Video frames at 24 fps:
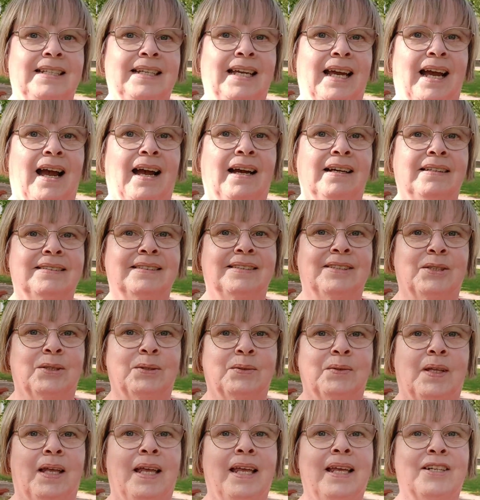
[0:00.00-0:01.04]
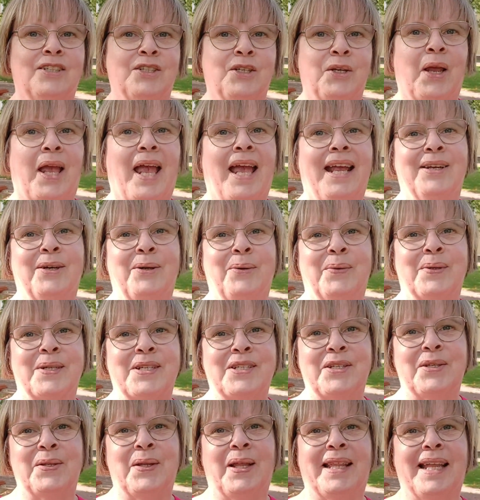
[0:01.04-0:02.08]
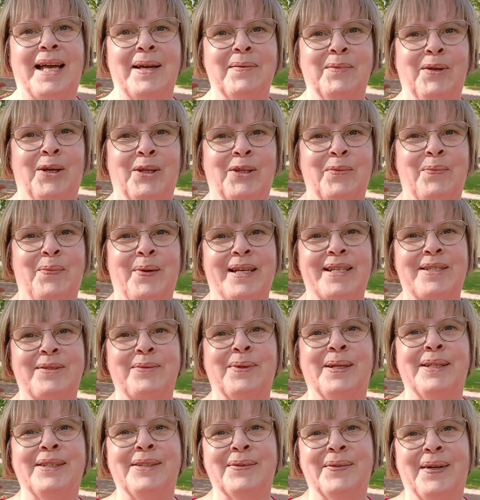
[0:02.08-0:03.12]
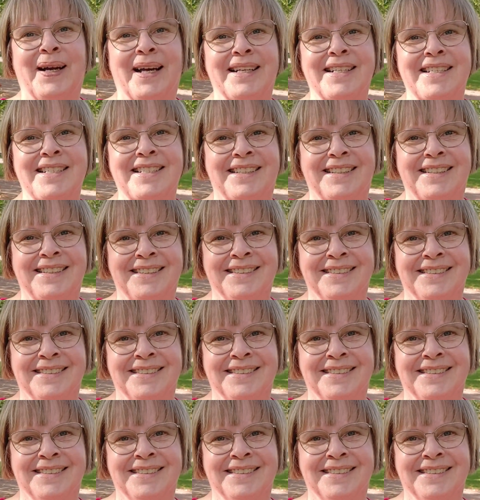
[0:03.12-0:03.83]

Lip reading: Yeah, so here's again a question that I'm not the best one to answer.